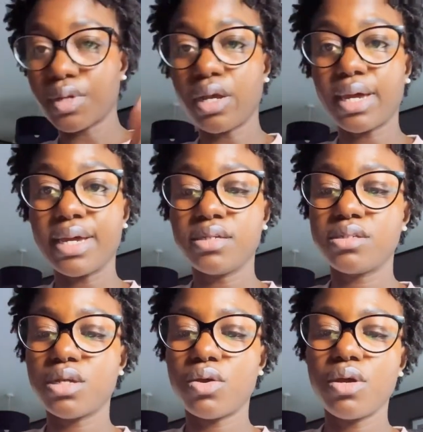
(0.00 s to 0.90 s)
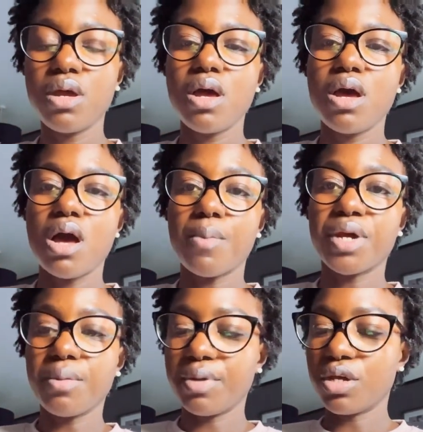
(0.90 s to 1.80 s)
Okay, so I'm
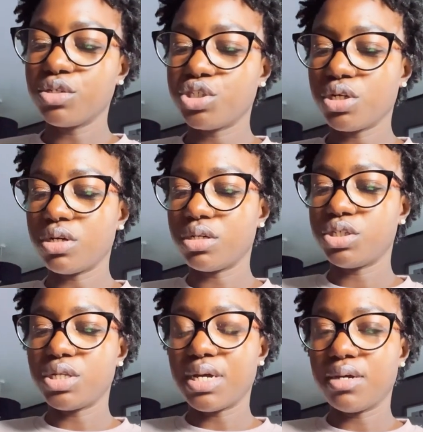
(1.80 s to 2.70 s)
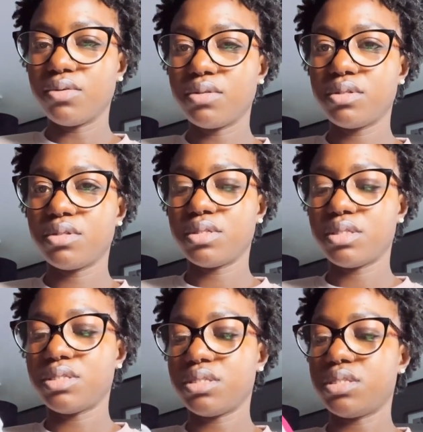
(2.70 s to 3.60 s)
gonna put it on charge now.
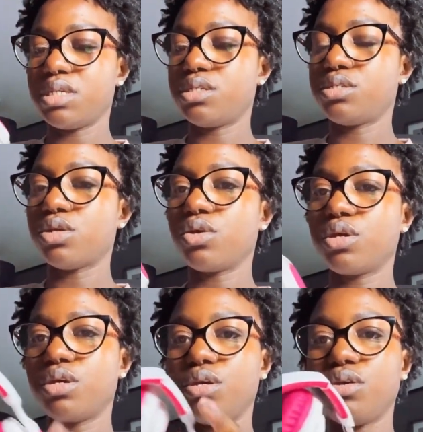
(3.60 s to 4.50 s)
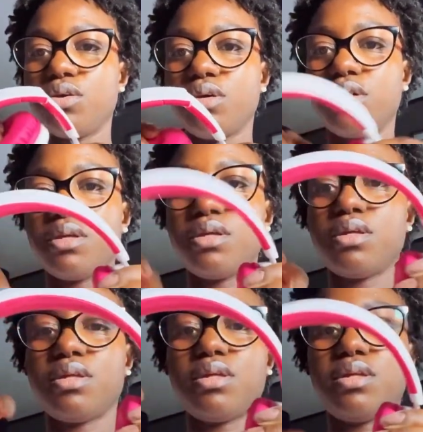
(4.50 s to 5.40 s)
They're so cute.
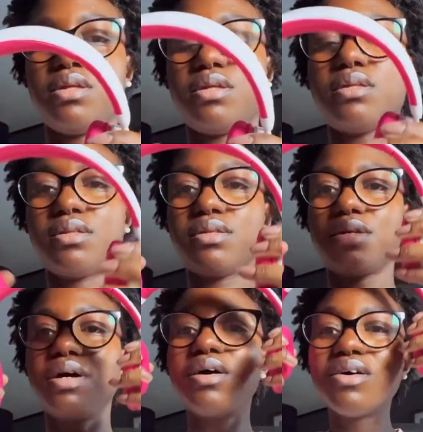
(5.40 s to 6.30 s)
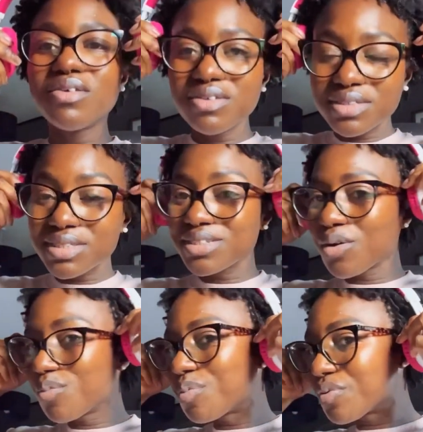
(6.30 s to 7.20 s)
Oh,
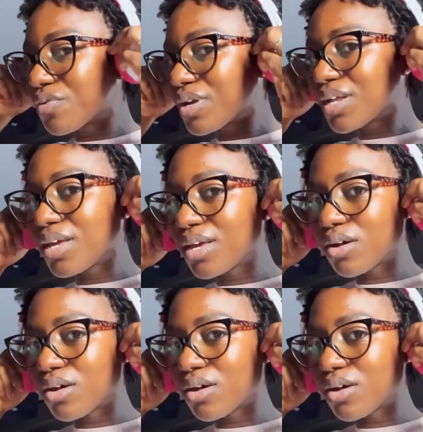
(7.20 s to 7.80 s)
so pretty.